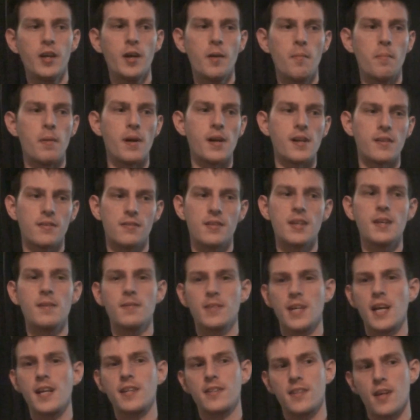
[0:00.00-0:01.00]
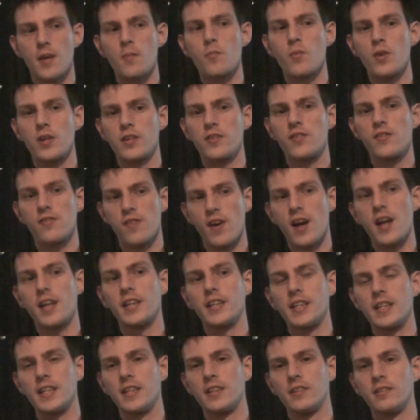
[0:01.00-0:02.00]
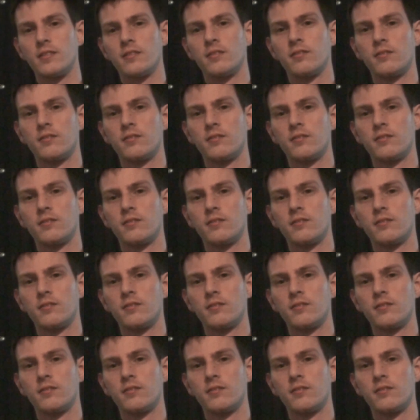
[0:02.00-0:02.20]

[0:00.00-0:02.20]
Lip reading: But it seems like someone's finally